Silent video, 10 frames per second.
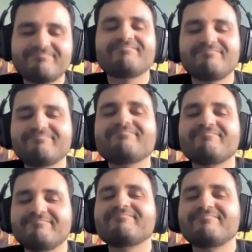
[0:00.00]

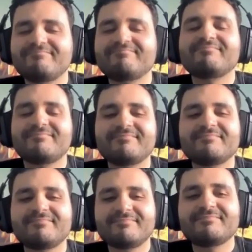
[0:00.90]

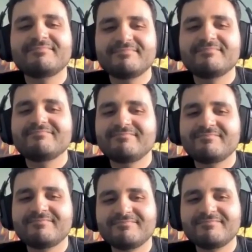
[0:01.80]

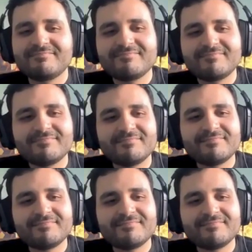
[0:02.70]
This person isn't speaking.